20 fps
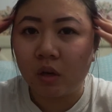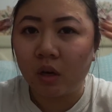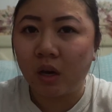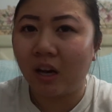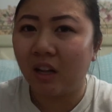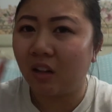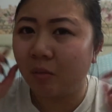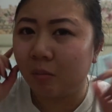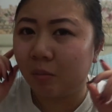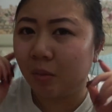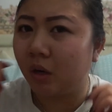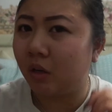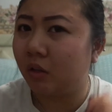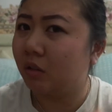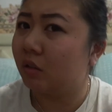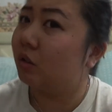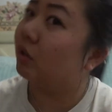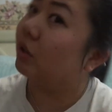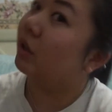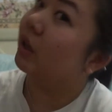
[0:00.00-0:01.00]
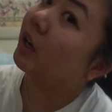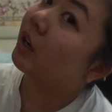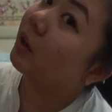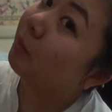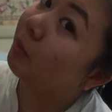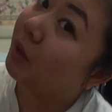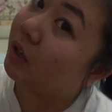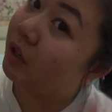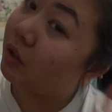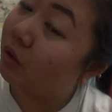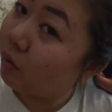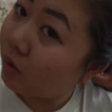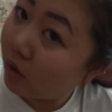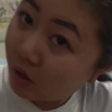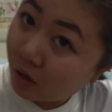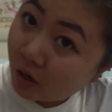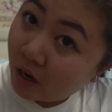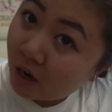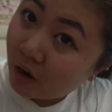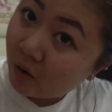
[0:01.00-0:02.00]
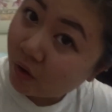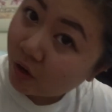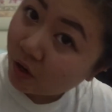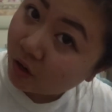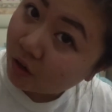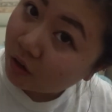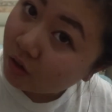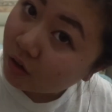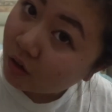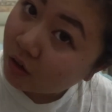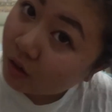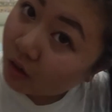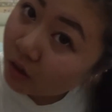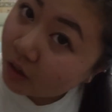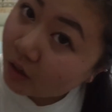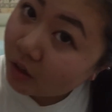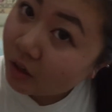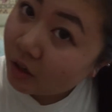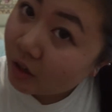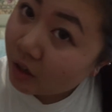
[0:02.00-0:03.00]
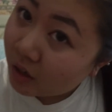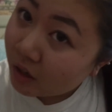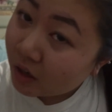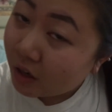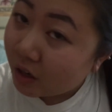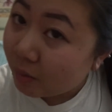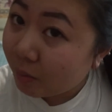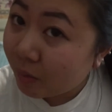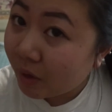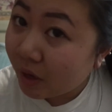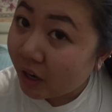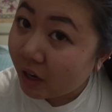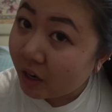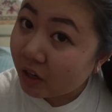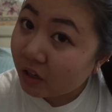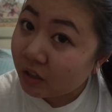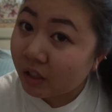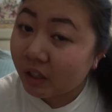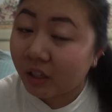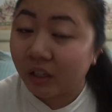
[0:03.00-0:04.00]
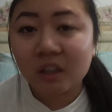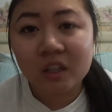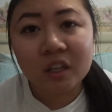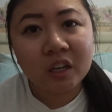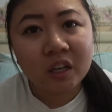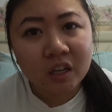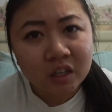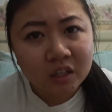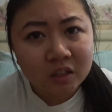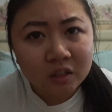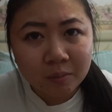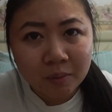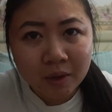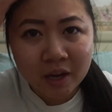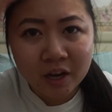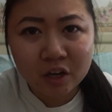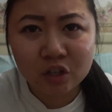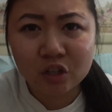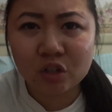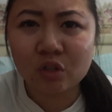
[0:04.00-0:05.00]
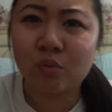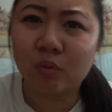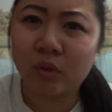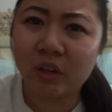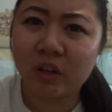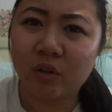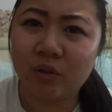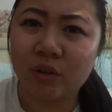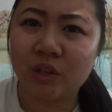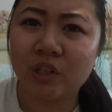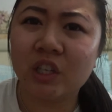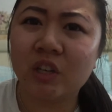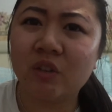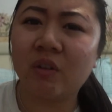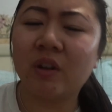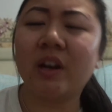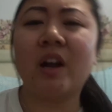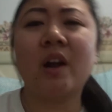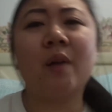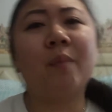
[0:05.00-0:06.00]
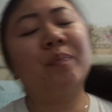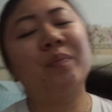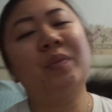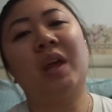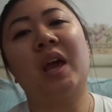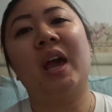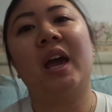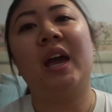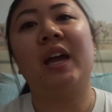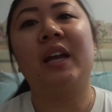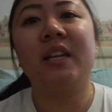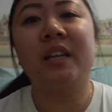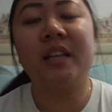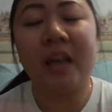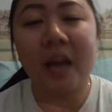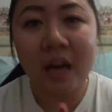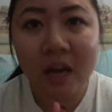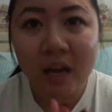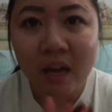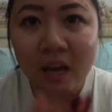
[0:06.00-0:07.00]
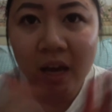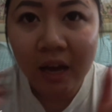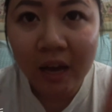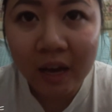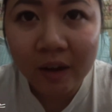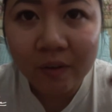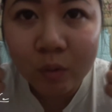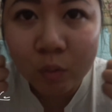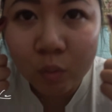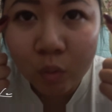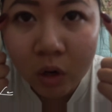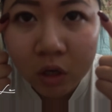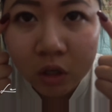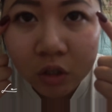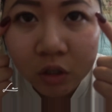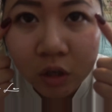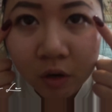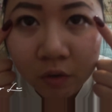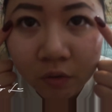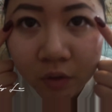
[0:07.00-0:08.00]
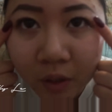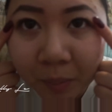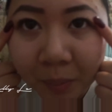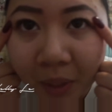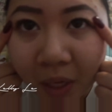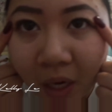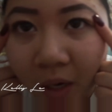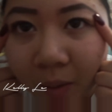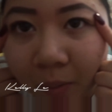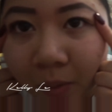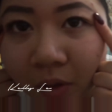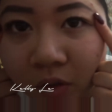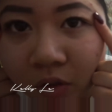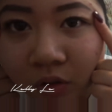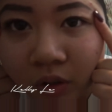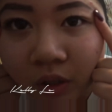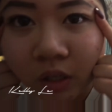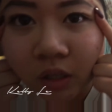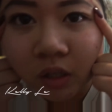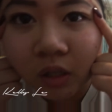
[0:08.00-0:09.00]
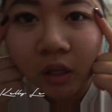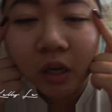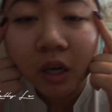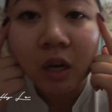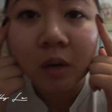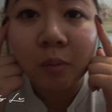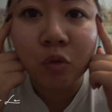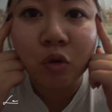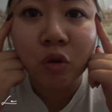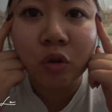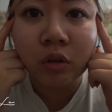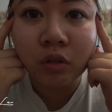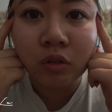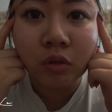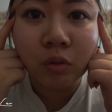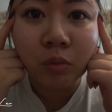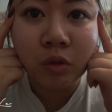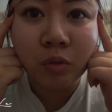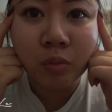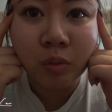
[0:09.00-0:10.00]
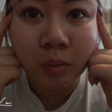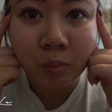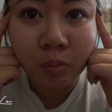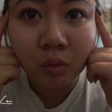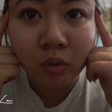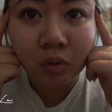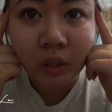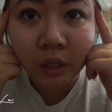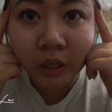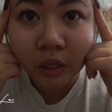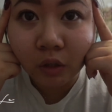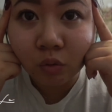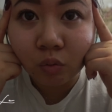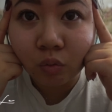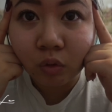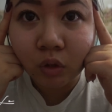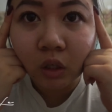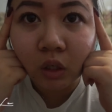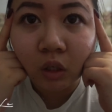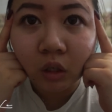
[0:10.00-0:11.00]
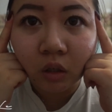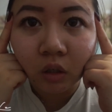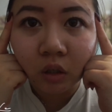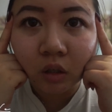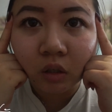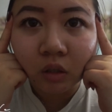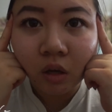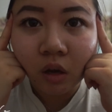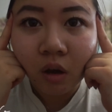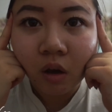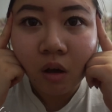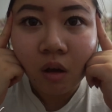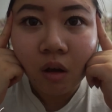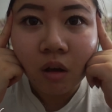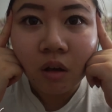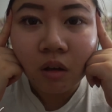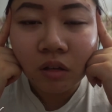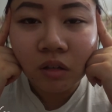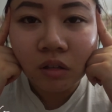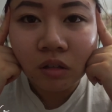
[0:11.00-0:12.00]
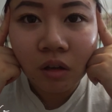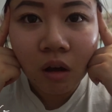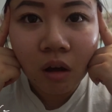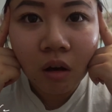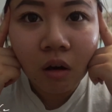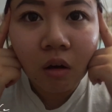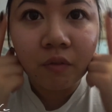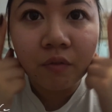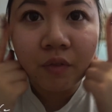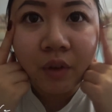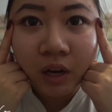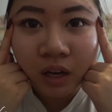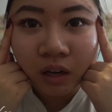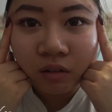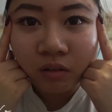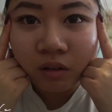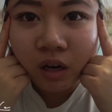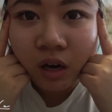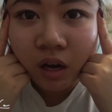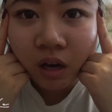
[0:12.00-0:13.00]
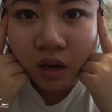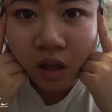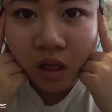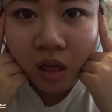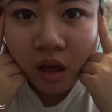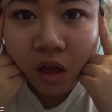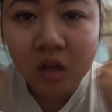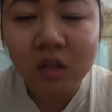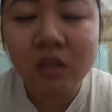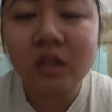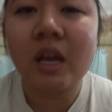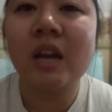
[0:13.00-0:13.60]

I look bald, don't I? But don't worry, I have hair, okay? My hair is like this. My hair is just really greasy right now. And yeah, I haven't washed off like my eyebrows or anything. And I'm growing so much pimples, like it's ridiculous. So fucking ridiculous.